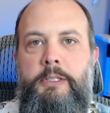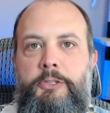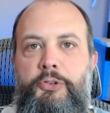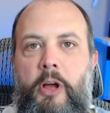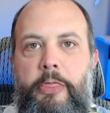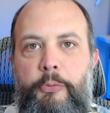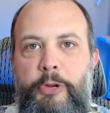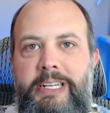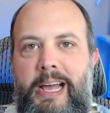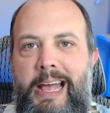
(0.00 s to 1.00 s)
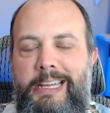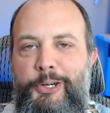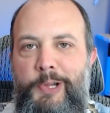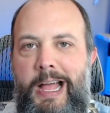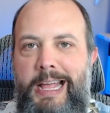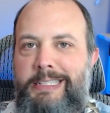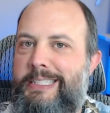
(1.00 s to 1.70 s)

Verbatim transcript: Draw three diagonal lines.